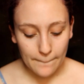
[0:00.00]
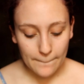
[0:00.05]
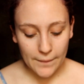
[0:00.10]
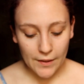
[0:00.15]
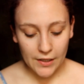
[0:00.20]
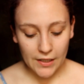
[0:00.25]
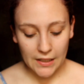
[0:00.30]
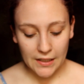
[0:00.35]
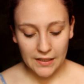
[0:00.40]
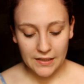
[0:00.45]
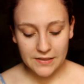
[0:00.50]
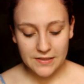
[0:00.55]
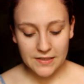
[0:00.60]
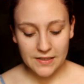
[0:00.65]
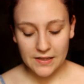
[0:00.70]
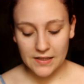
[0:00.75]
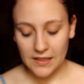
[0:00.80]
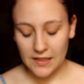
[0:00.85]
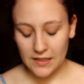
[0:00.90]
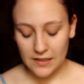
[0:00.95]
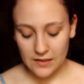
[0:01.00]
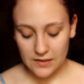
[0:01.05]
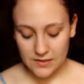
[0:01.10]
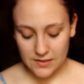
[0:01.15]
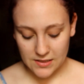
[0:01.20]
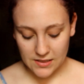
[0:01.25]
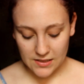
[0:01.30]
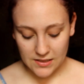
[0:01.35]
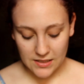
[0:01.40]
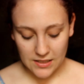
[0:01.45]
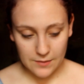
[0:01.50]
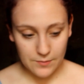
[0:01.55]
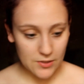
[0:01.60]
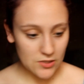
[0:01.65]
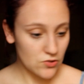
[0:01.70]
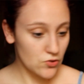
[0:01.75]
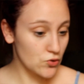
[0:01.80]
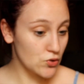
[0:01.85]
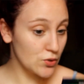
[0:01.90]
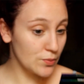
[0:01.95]
but they did keep
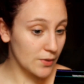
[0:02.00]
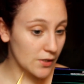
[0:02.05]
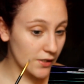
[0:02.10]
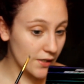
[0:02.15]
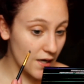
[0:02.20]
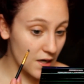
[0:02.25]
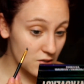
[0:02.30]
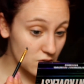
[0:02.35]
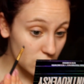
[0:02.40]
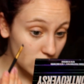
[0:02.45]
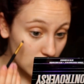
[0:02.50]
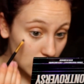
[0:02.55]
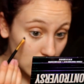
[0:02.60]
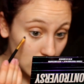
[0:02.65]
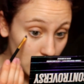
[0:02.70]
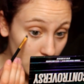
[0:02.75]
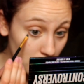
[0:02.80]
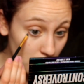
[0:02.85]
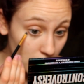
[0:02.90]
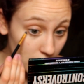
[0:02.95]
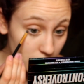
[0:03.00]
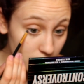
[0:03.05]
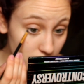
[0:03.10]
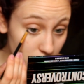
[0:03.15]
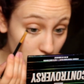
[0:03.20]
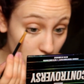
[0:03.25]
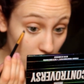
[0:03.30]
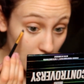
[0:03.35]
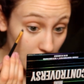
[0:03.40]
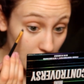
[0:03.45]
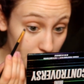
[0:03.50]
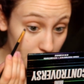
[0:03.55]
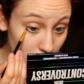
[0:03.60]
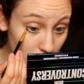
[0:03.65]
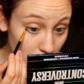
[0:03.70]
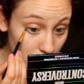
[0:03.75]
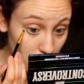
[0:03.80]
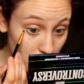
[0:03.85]
it super natural. So I'm not